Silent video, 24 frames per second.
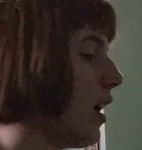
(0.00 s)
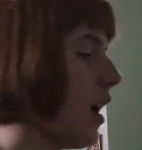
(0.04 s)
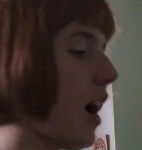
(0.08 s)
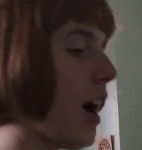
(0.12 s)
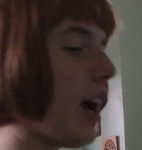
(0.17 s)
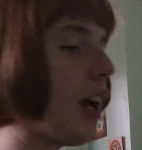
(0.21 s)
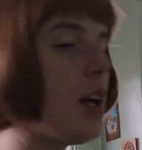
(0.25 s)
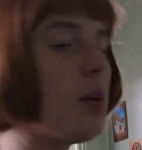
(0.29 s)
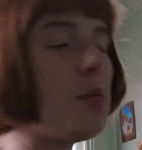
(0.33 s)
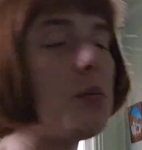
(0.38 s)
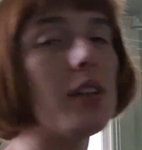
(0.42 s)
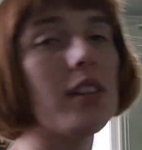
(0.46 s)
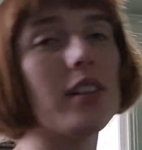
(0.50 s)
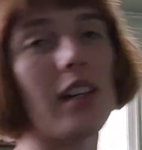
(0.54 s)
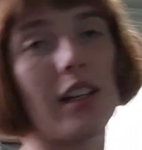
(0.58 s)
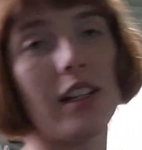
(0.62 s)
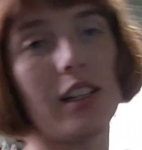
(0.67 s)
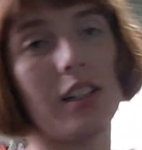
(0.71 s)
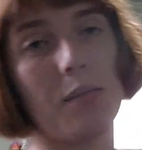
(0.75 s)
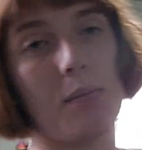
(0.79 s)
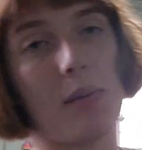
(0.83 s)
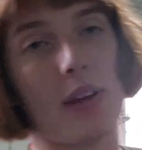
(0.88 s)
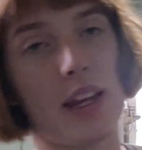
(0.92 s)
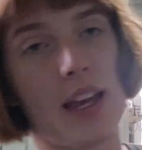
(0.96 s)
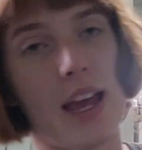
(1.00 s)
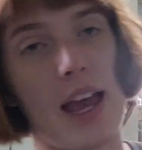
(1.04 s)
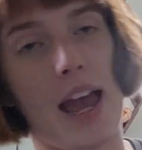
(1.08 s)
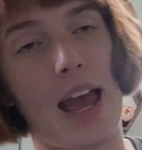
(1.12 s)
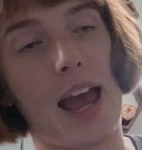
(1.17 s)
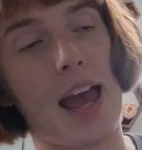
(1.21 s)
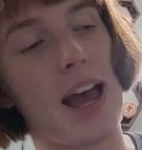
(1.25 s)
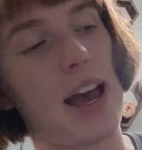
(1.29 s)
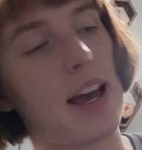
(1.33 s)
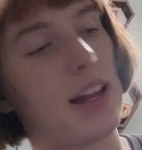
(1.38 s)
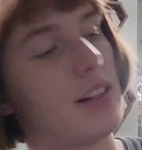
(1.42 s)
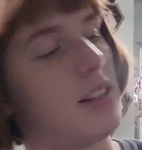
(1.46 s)
I am excited to make a
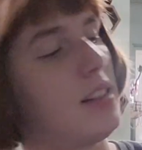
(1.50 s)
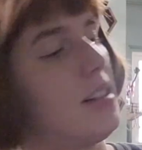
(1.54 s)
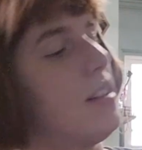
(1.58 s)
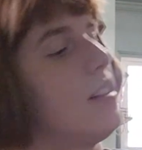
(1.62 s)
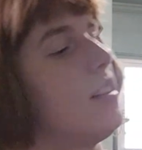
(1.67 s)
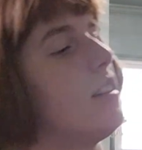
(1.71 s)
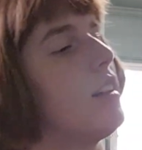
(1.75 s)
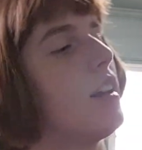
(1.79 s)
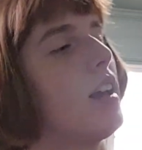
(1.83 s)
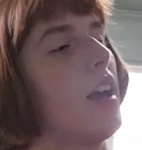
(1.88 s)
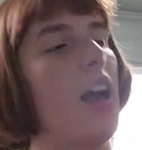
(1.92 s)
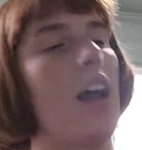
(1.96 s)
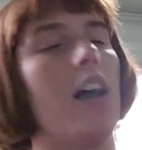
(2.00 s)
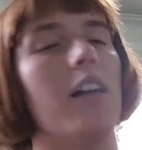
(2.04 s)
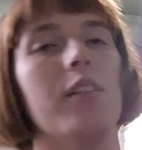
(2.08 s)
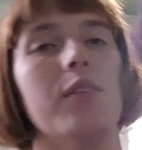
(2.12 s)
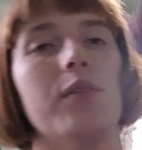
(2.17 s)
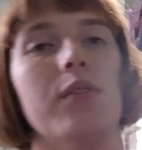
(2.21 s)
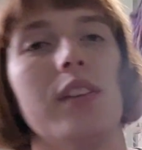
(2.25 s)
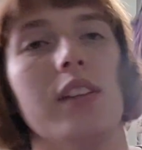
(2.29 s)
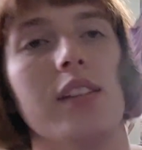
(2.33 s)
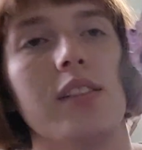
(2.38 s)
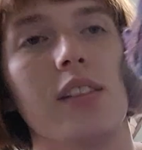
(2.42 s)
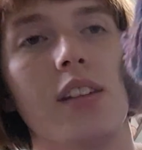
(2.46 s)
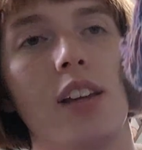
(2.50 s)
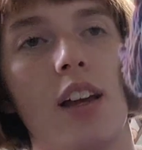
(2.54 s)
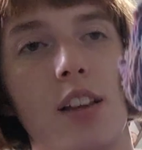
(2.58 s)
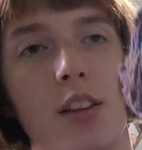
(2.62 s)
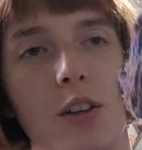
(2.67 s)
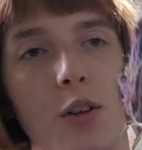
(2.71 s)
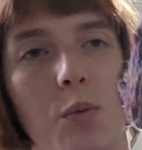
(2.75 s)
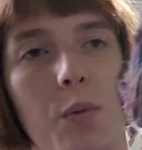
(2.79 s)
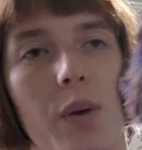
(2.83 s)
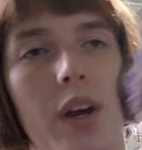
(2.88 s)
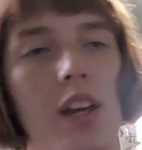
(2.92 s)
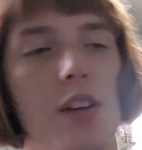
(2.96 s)
hat out of this
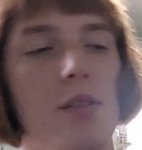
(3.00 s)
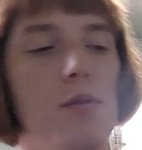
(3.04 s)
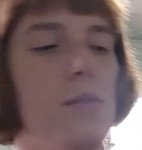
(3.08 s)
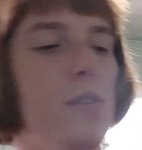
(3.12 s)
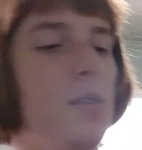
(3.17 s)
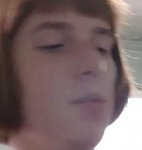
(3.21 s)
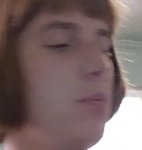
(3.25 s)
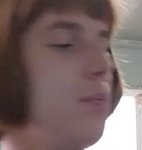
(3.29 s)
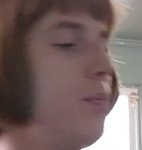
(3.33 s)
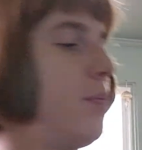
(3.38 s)
color wave.